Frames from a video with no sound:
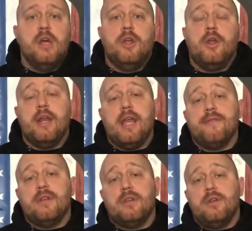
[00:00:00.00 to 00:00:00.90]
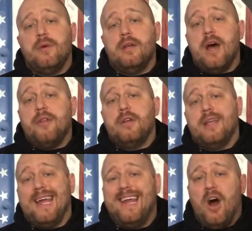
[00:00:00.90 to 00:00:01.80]
You can even do another
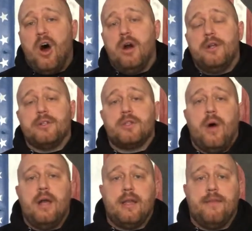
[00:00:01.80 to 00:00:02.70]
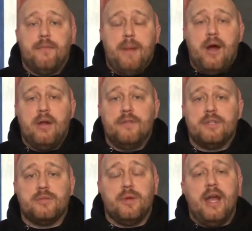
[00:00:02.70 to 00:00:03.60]
day on your squat day for
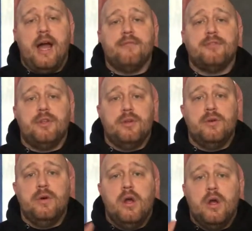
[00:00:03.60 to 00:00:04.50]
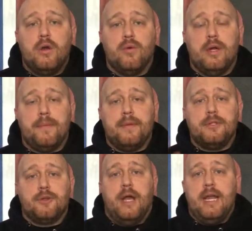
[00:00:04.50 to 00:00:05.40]
powerlifters where you have 2 grip
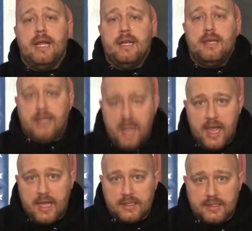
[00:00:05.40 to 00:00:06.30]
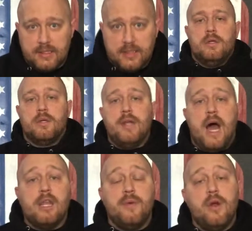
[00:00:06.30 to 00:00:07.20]
training days. So
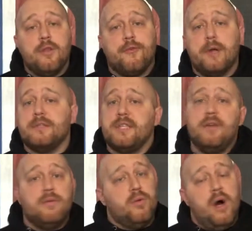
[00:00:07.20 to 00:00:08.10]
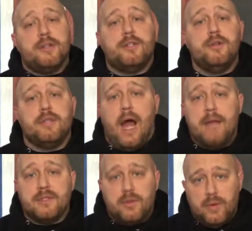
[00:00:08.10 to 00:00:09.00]
now that we know the frequency, 1 to 2
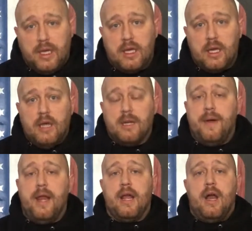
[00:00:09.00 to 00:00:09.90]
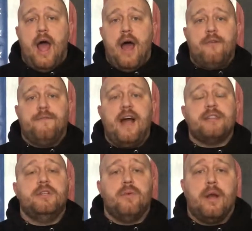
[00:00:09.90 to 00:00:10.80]
times a week, depending on how
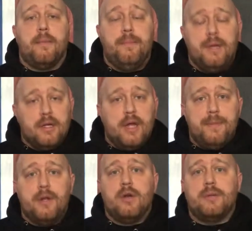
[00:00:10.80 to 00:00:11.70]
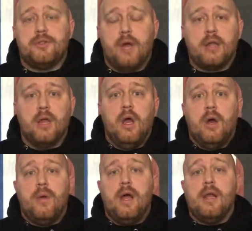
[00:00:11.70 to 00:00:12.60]
fast you want to build up your grip strength,
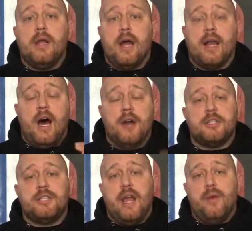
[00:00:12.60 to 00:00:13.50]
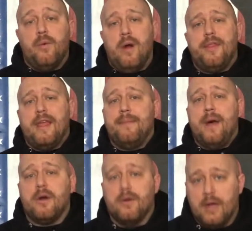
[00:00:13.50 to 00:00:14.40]
we got to understand one thing
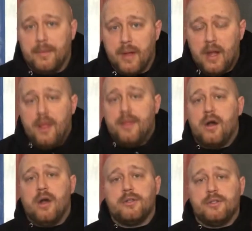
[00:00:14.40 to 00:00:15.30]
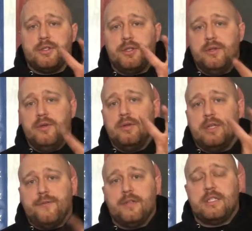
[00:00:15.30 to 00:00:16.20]
about grip. There are 2
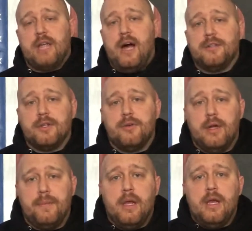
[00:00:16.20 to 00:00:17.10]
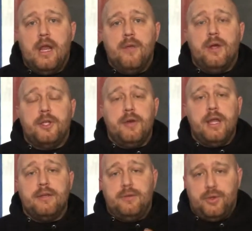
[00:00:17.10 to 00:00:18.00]
different styles of grip in which you
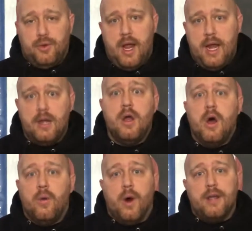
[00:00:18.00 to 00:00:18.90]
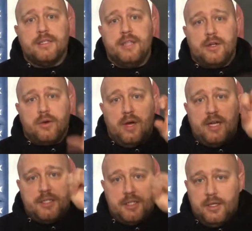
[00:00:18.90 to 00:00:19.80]
need to train. One is the
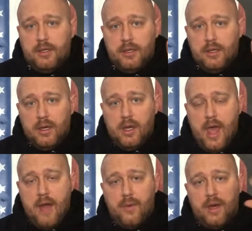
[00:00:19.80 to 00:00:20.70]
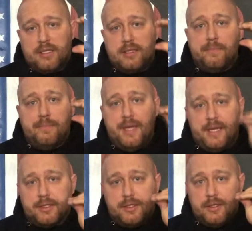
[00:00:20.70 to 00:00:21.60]
crush and one is the
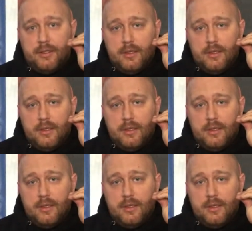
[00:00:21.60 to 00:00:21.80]
pinch,